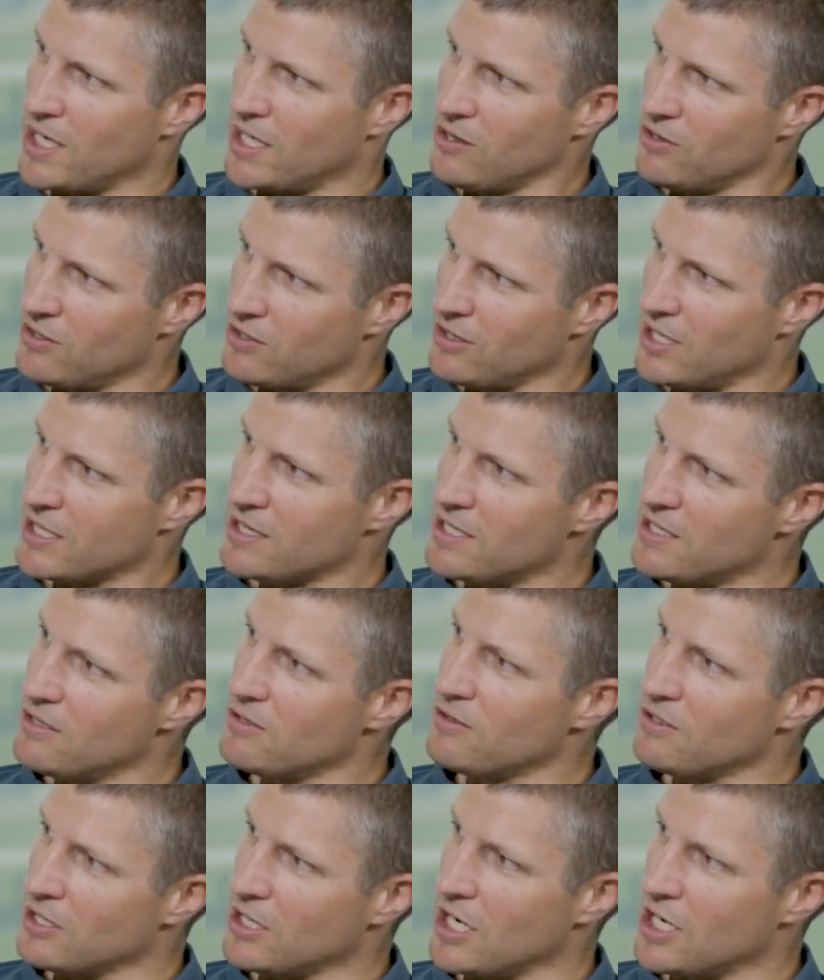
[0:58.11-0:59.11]
it looked like the
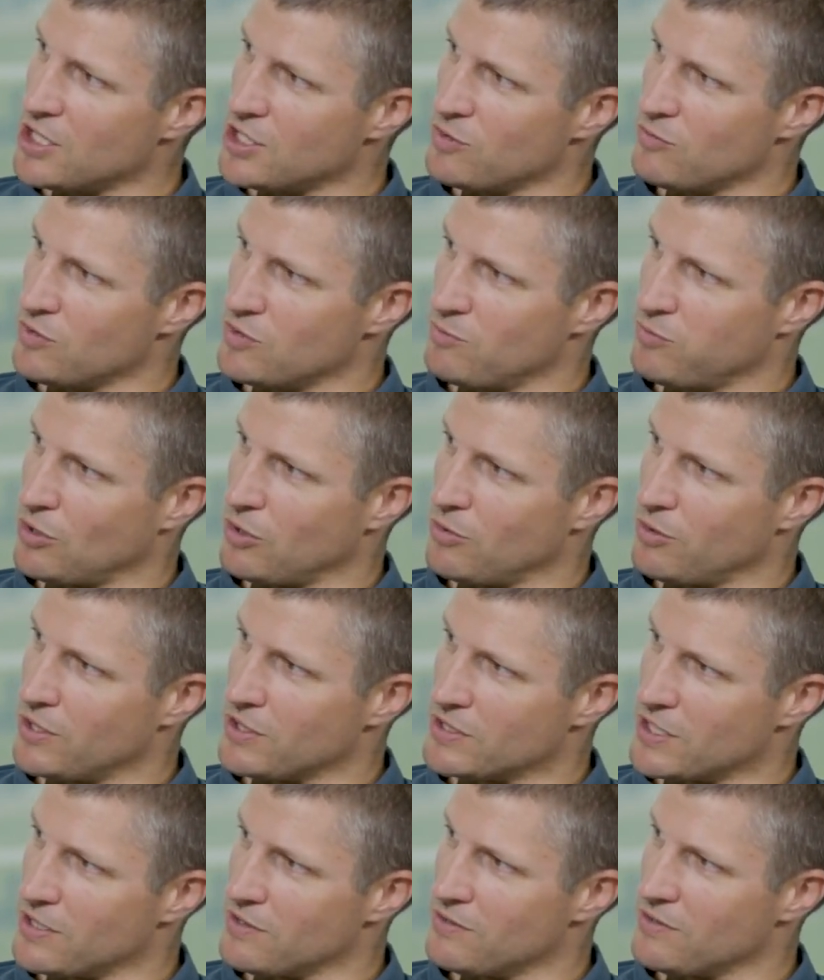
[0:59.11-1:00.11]
irrigation was broke
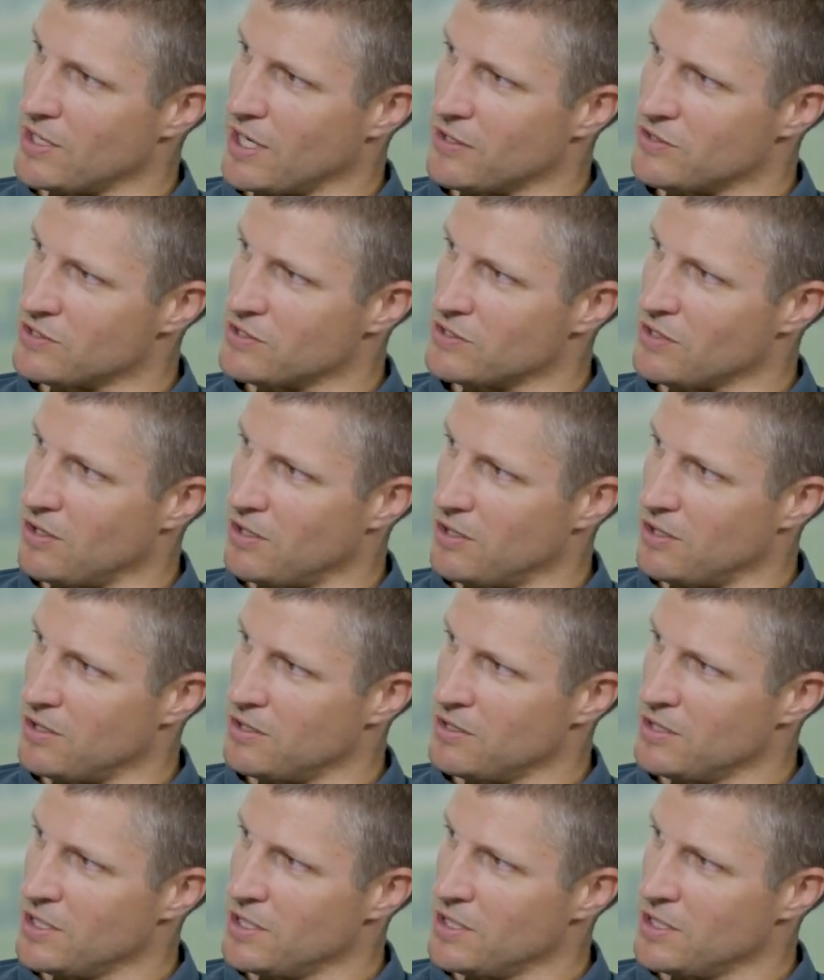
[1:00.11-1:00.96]
because I saw